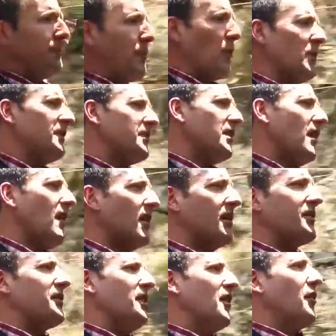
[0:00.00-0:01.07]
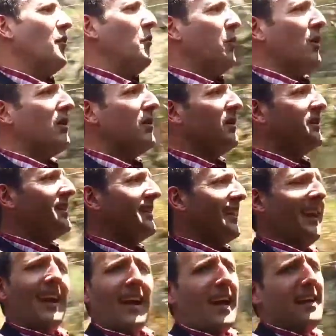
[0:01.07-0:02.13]
sports cars the world
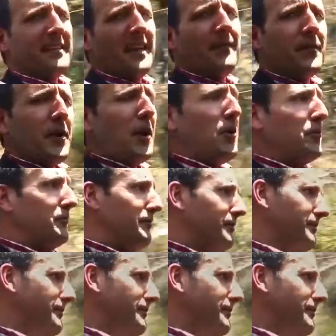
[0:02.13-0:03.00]
has ever known?